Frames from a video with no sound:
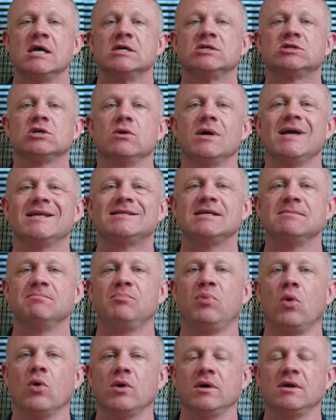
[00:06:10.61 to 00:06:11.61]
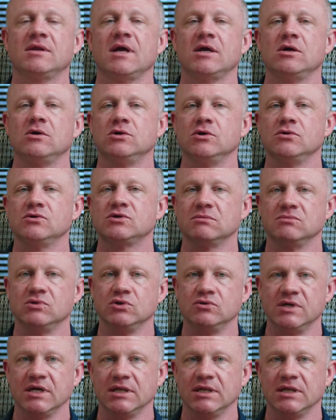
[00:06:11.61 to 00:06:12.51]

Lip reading: So it's important that you do some due